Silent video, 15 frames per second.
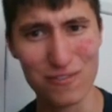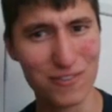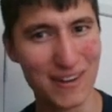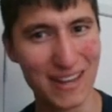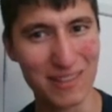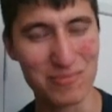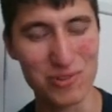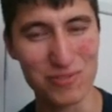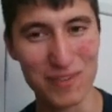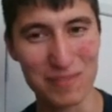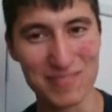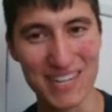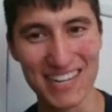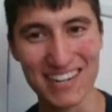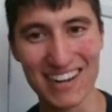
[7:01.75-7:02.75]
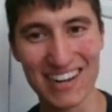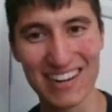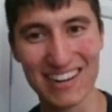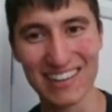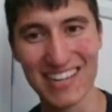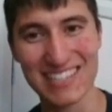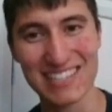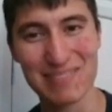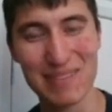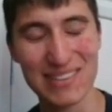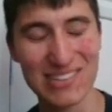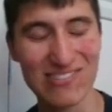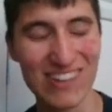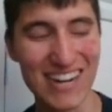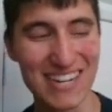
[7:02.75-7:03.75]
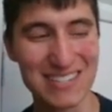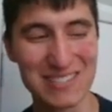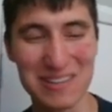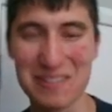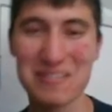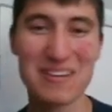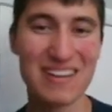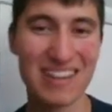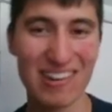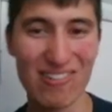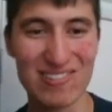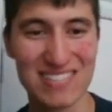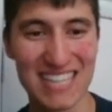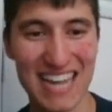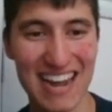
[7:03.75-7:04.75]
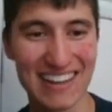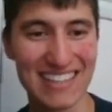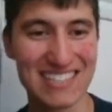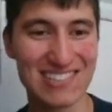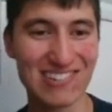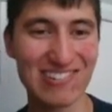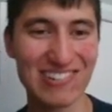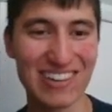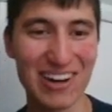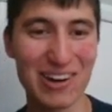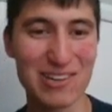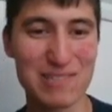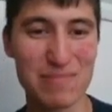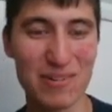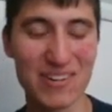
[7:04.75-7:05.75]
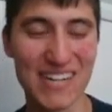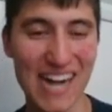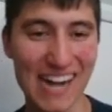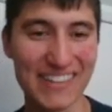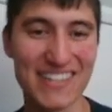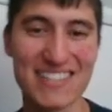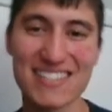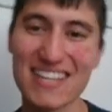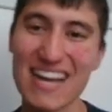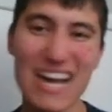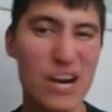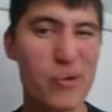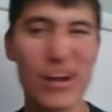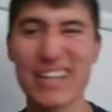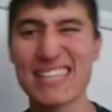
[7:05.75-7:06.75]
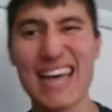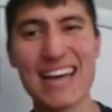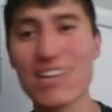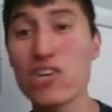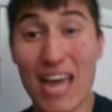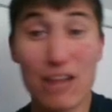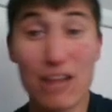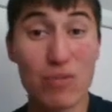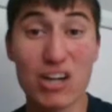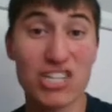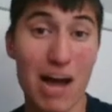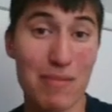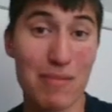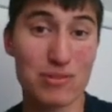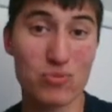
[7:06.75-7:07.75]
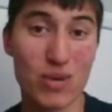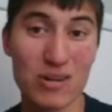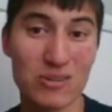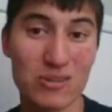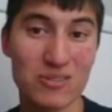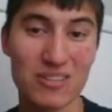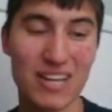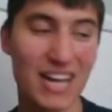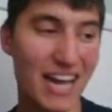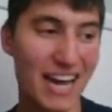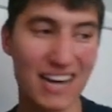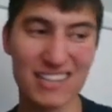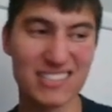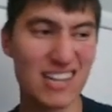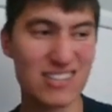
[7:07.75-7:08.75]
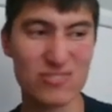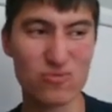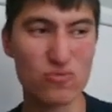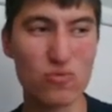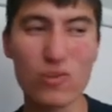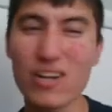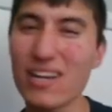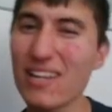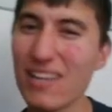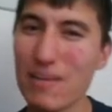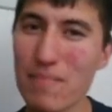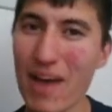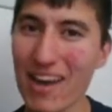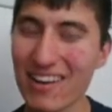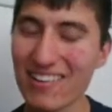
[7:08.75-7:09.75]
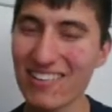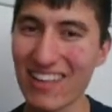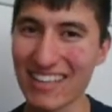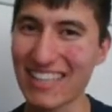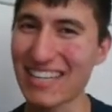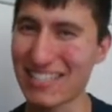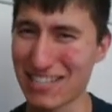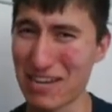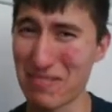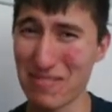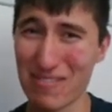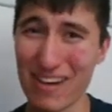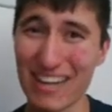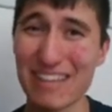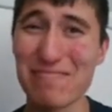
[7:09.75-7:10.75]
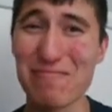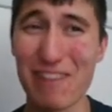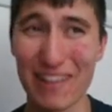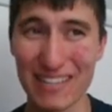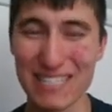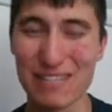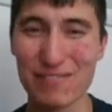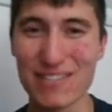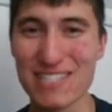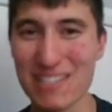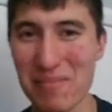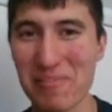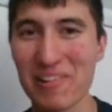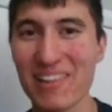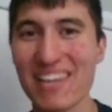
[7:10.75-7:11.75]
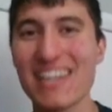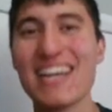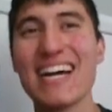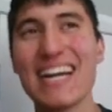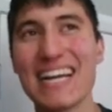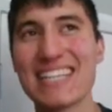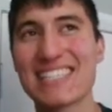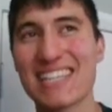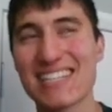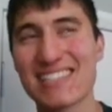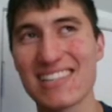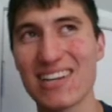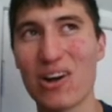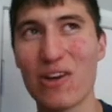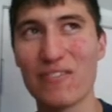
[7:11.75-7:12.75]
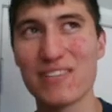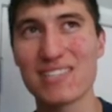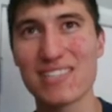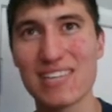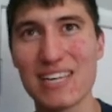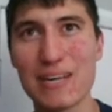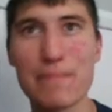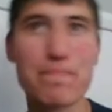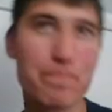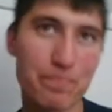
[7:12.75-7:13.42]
for another move update, less than a month away. So we'll see how this all goes. But regardless, Quick Attack, you can run Charm as well. It doesn't really matter. Like, it's going to be running relatively similarly. It's just that, obviously,